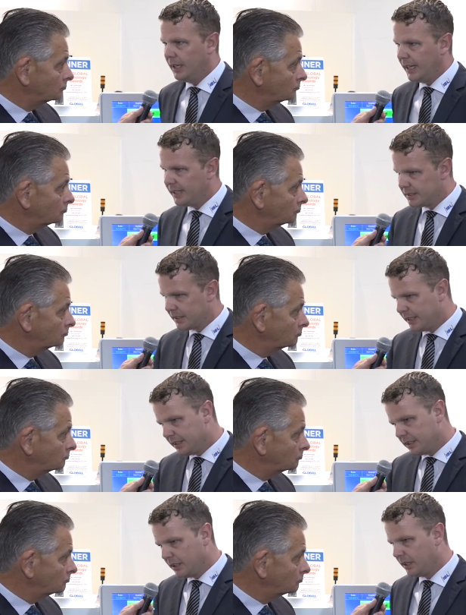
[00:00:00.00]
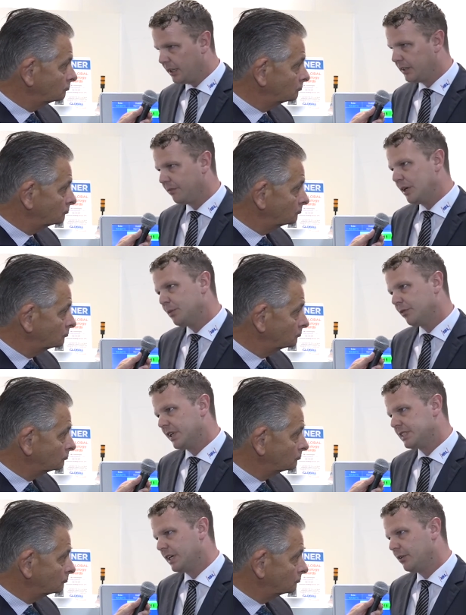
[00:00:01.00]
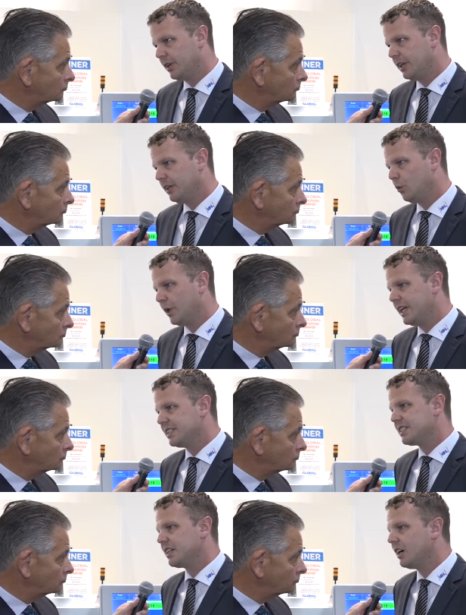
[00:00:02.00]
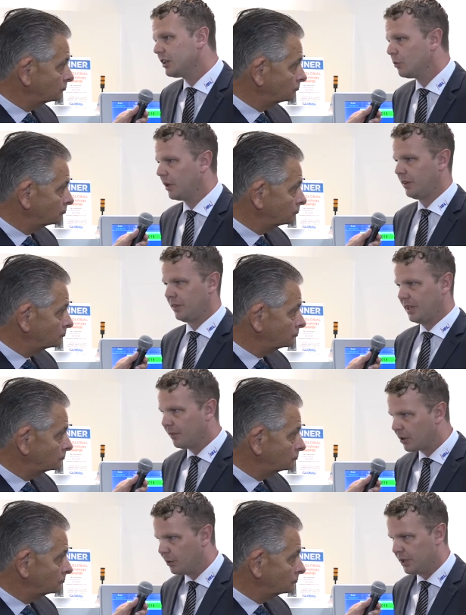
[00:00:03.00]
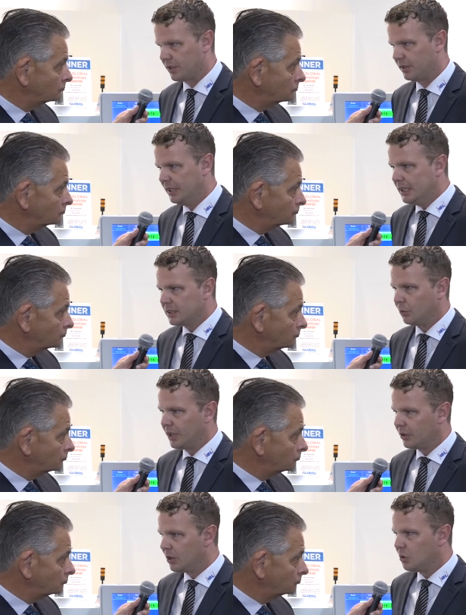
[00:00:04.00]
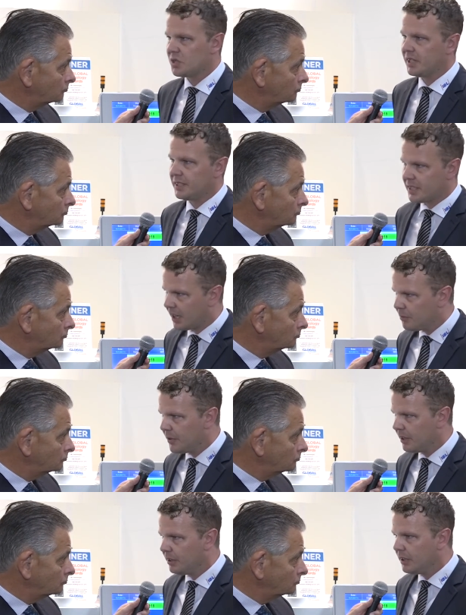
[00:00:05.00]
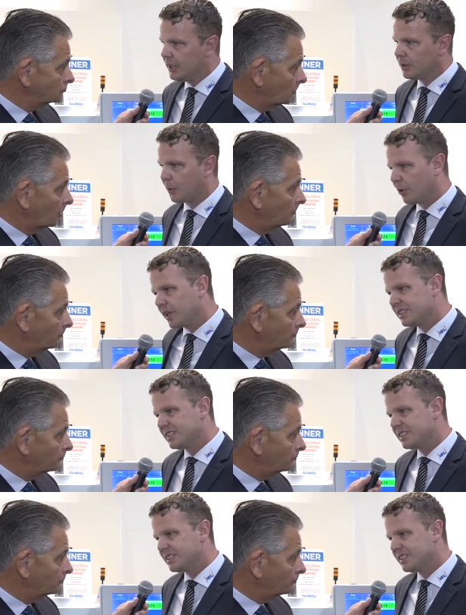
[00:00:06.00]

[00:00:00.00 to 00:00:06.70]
Speaker 1: inside the vapor phase area, we can start with the evacuation. So we don't lose any time there. Product